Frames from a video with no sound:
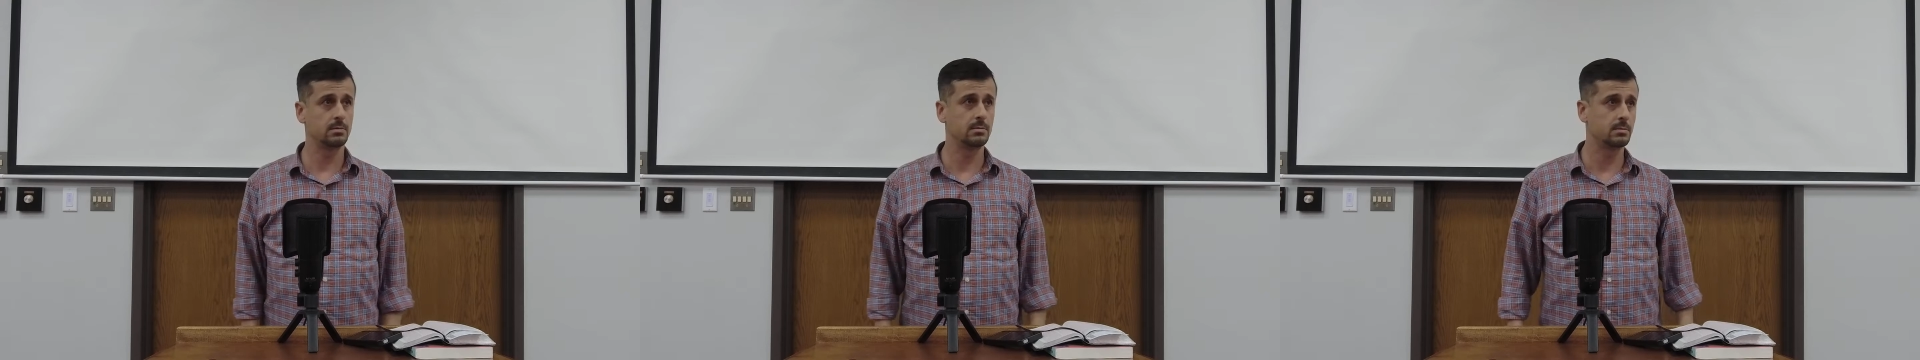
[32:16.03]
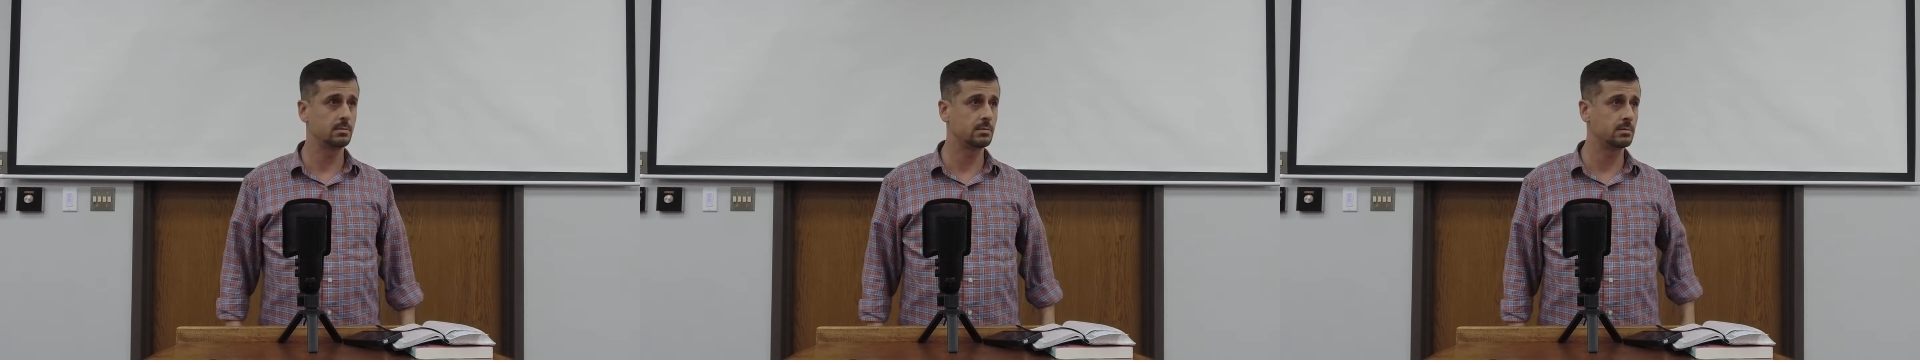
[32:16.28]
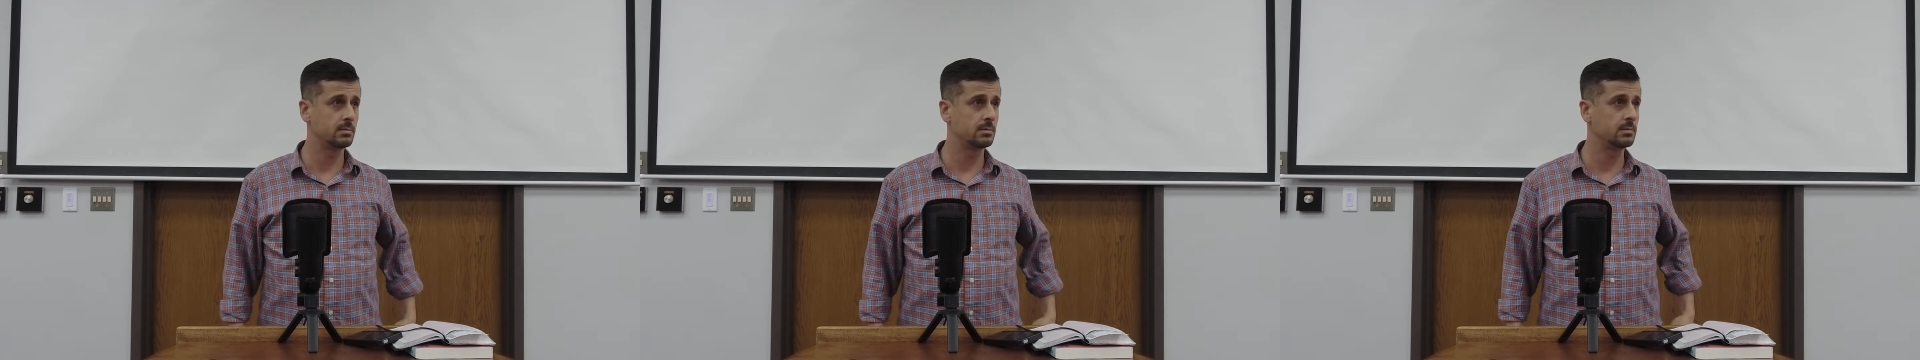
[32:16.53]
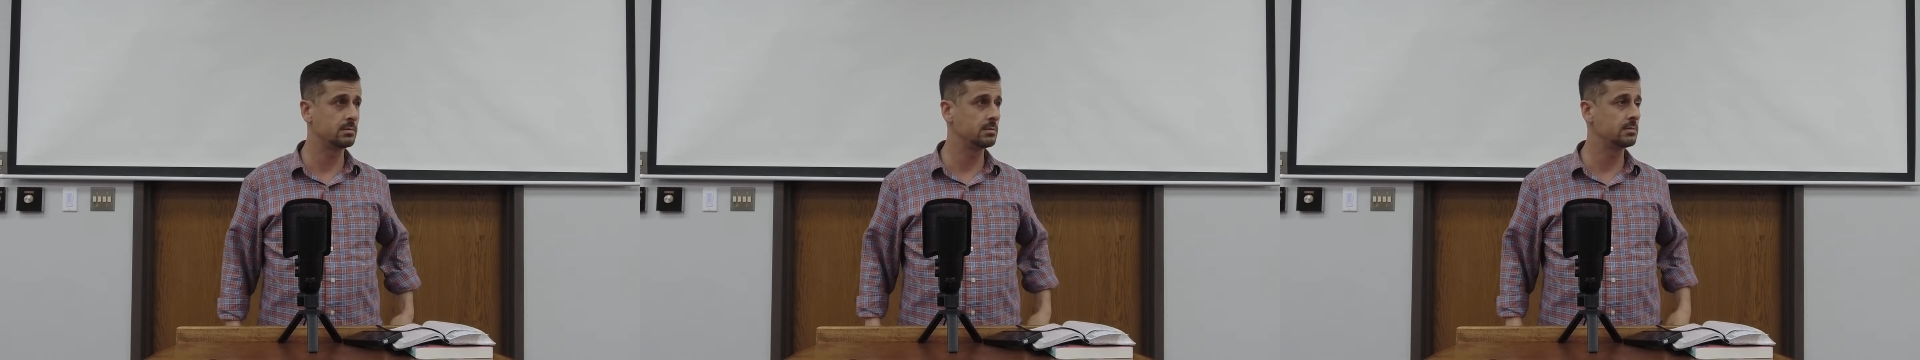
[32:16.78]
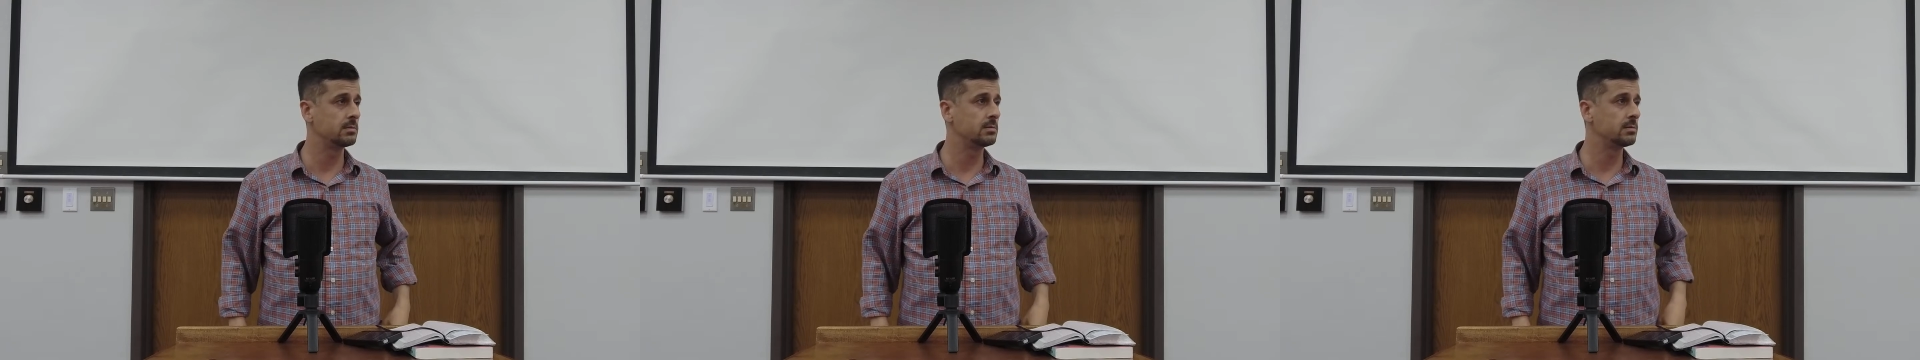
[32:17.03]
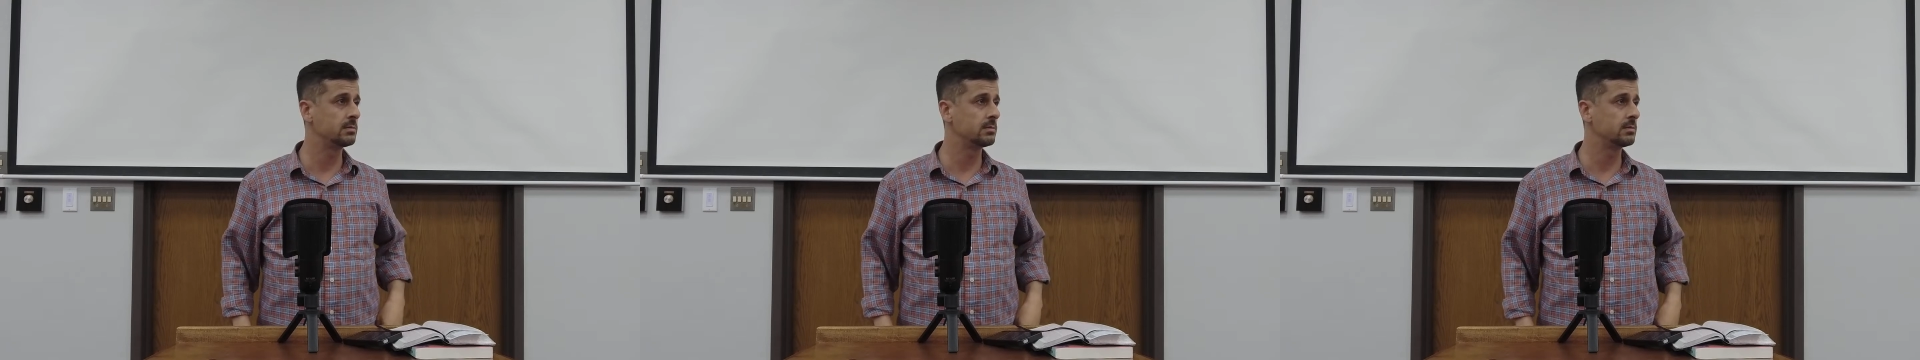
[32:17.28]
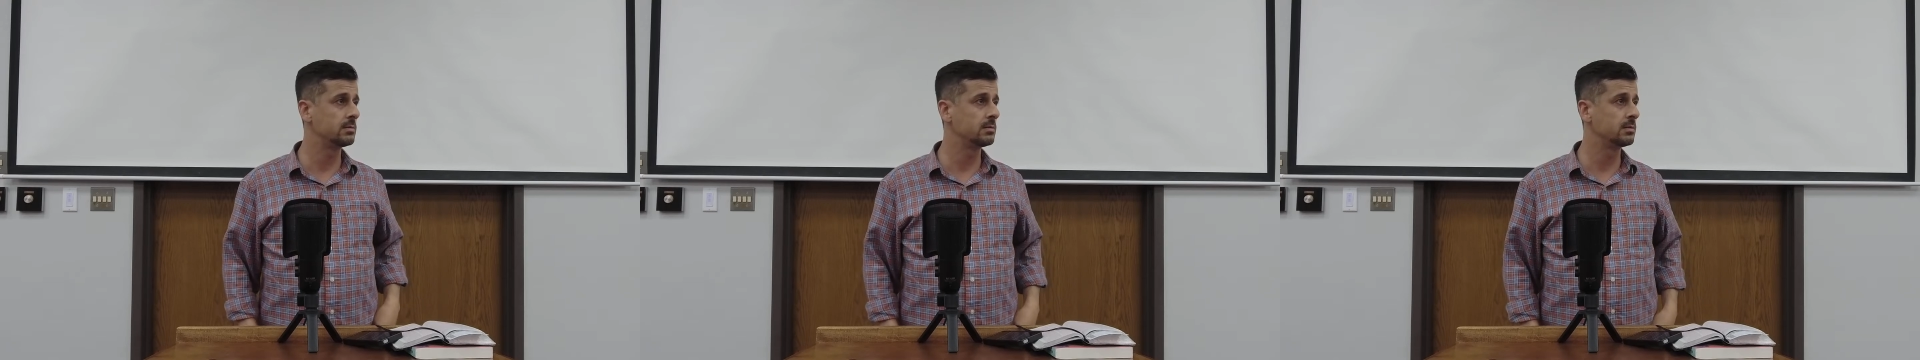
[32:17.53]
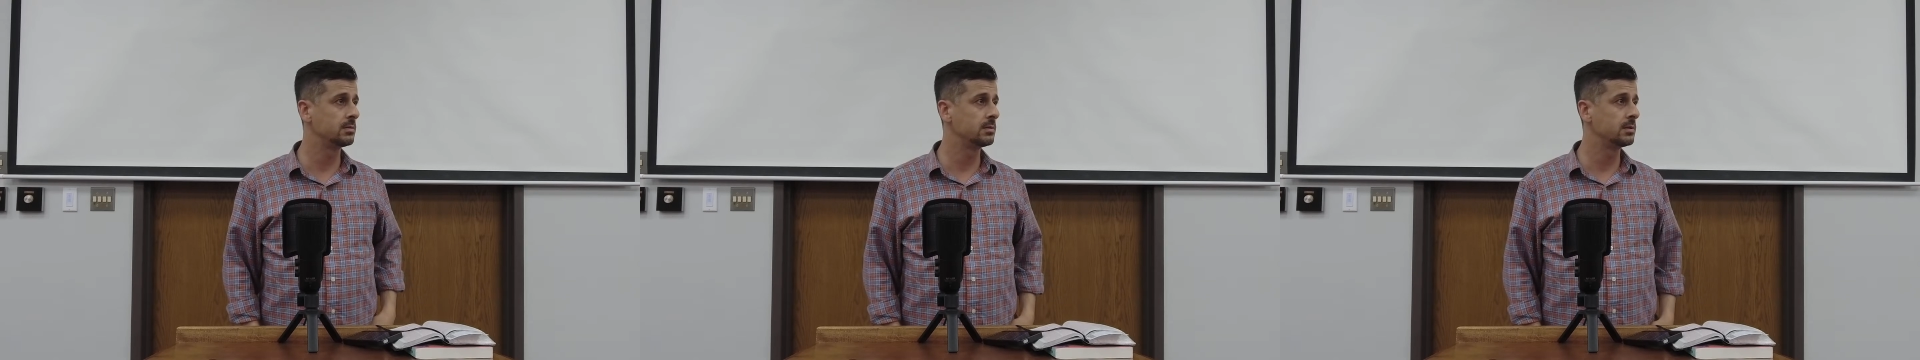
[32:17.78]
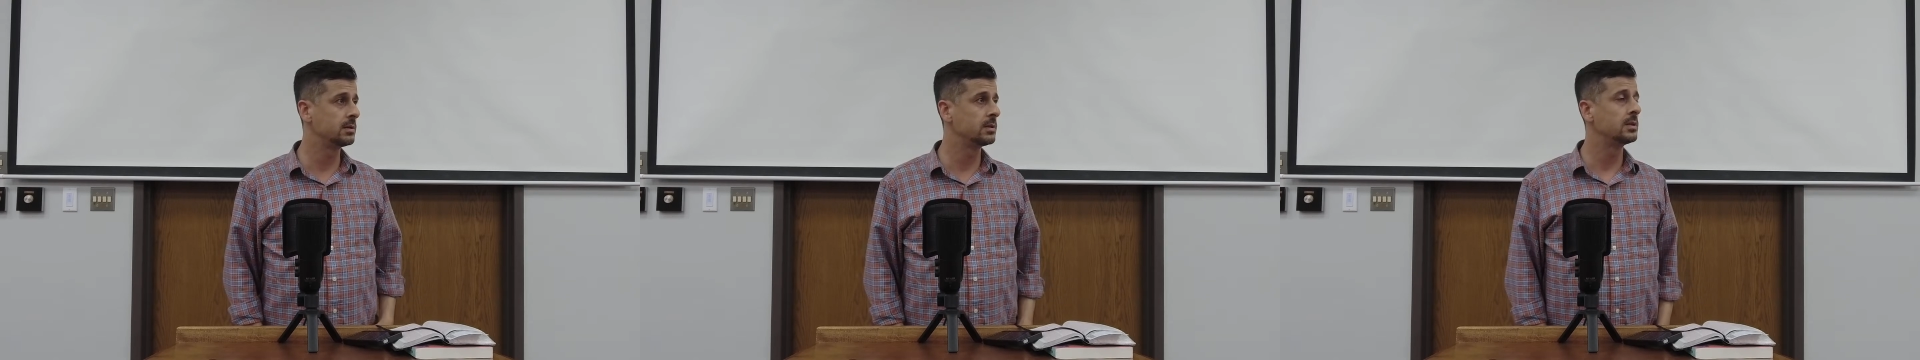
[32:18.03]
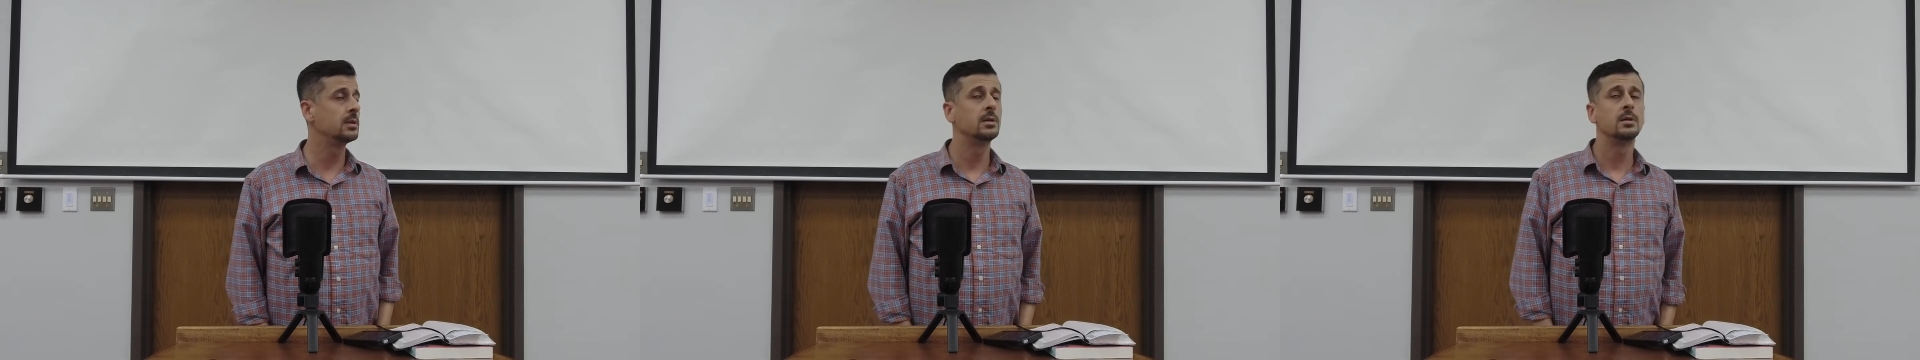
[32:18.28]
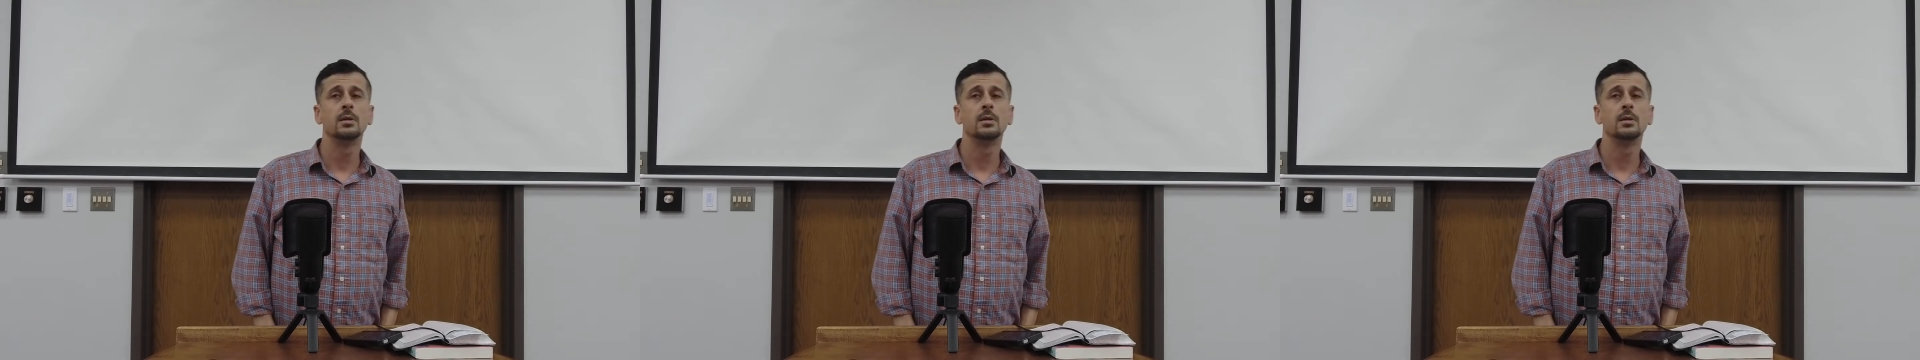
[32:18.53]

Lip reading: (silence)